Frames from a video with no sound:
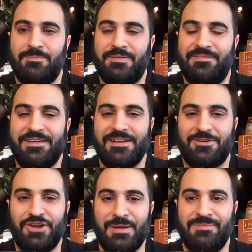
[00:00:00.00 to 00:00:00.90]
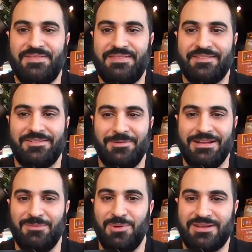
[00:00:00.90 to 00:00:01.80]
Thickened cream doesn't
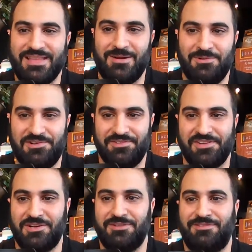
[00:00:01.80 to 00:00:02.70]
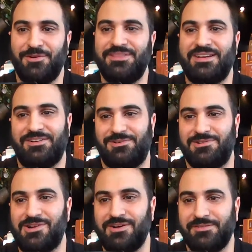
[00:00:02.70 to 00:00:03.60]
really work that well, so I'd avoid that at
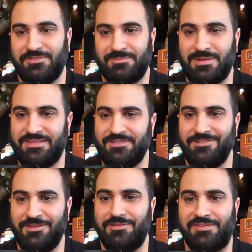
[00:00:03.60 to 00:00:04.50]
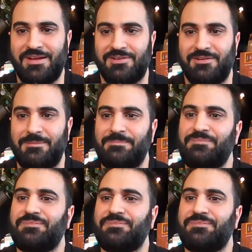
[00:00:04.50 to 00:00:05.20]
all costs, but definitely use sour cream.